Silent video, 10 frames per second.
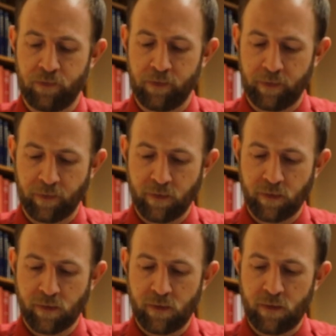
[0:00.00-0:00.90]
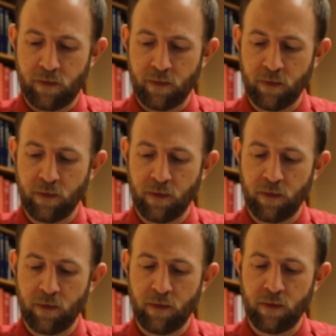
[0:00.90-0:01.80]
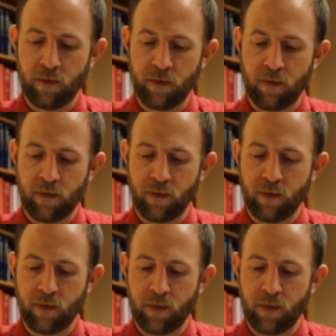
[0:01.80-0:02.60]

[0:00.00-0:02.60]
No one is speaking in this clip.